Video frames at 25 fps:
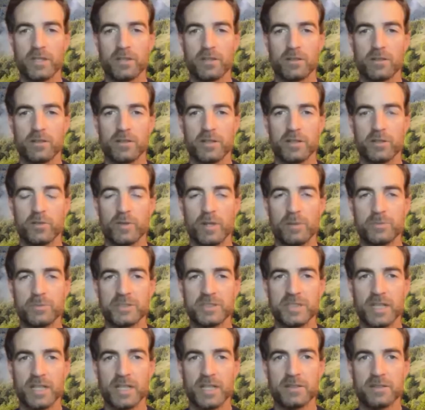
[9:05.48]
on the new
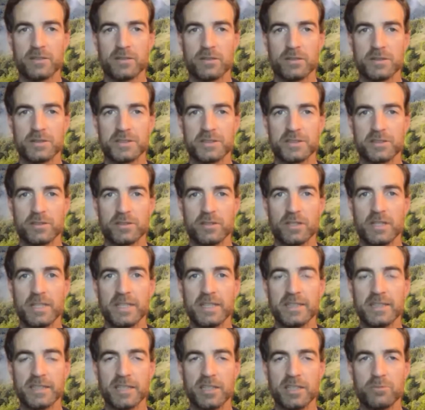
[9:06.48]
website, also on a
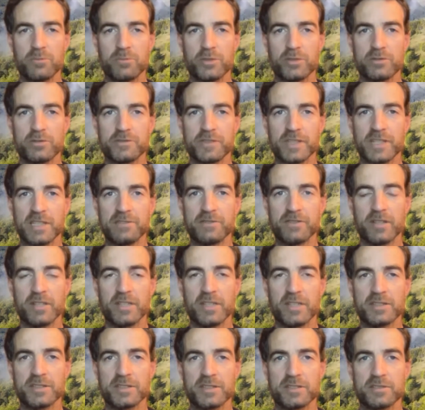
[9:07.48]
LinkedIn profile for
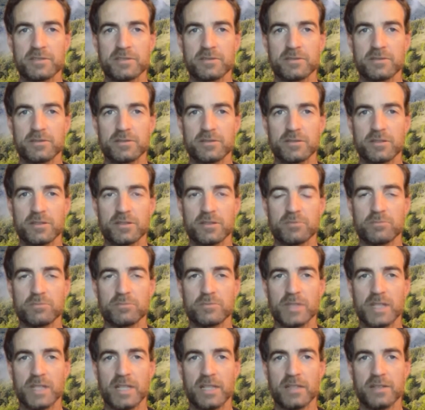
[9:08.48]
this,
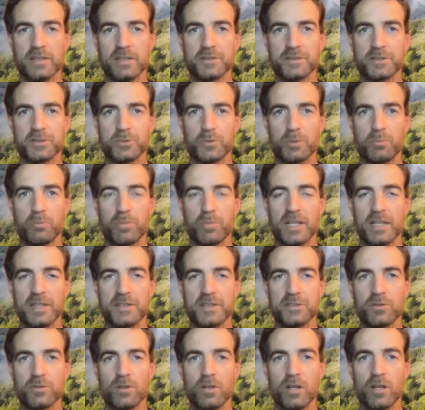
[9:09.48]
and we
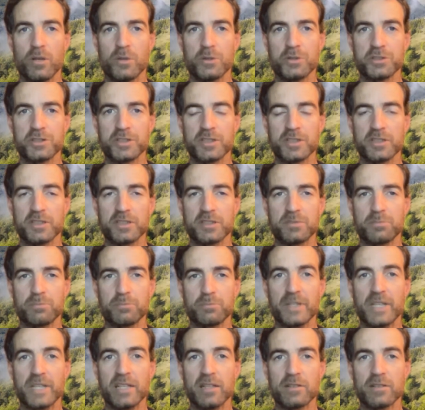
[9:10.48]
plan to launch it
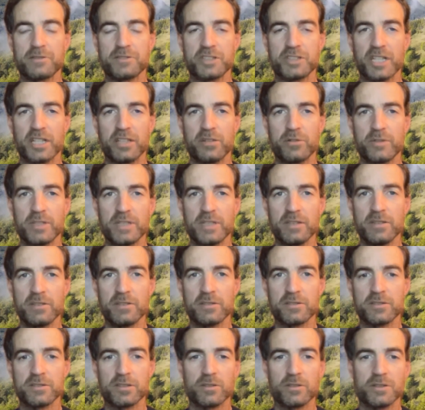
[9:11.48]
beginning of January,
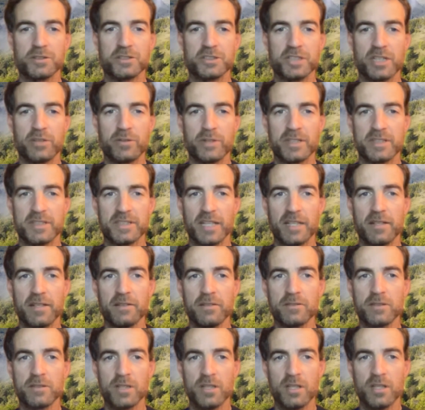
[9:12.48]
around January
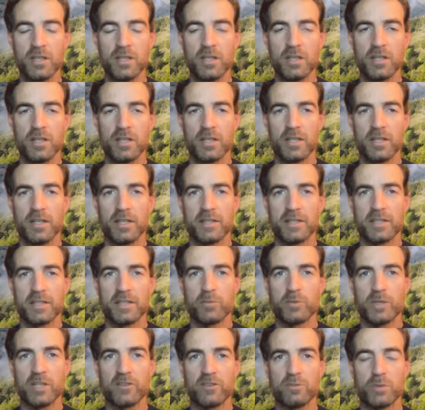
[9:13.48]
10. And then
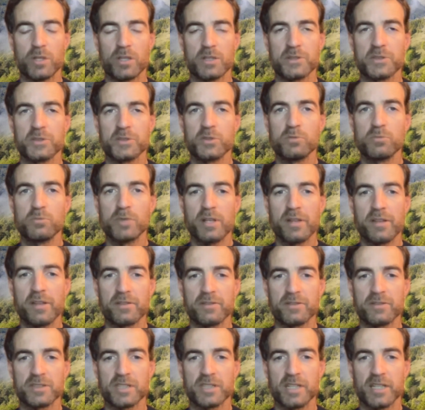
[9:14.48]
we have about 2 months
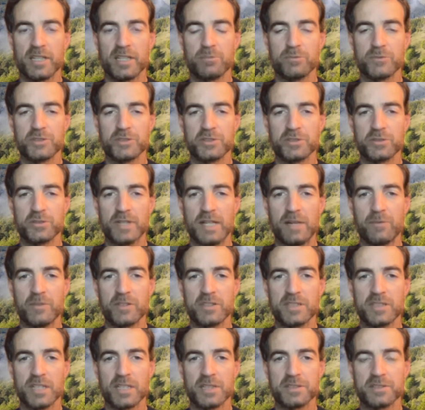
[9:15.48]
of time to
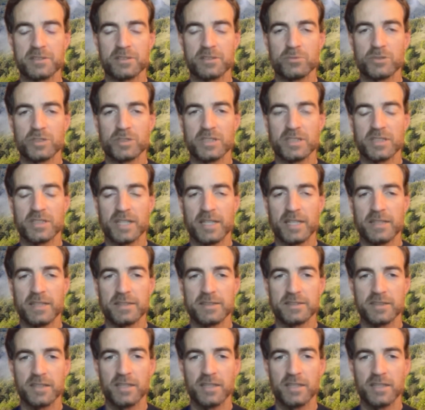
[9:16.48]
advertise, communicate